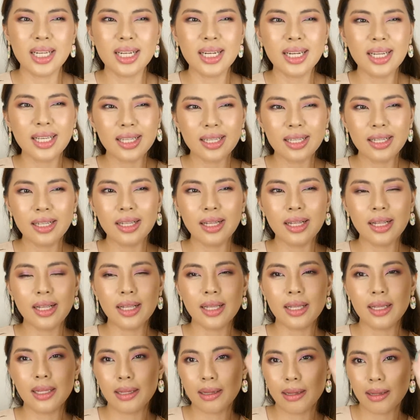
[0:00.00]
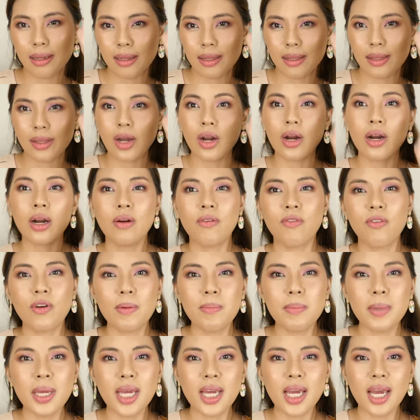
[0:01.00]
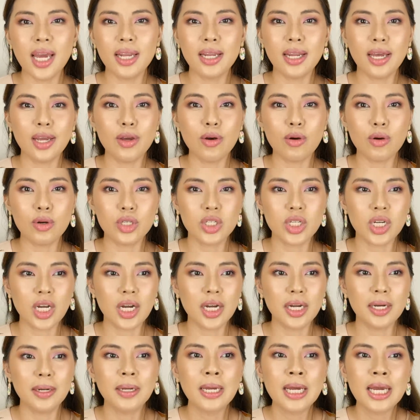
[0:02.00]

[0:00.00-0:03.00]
a little dark for me and ayoko siyang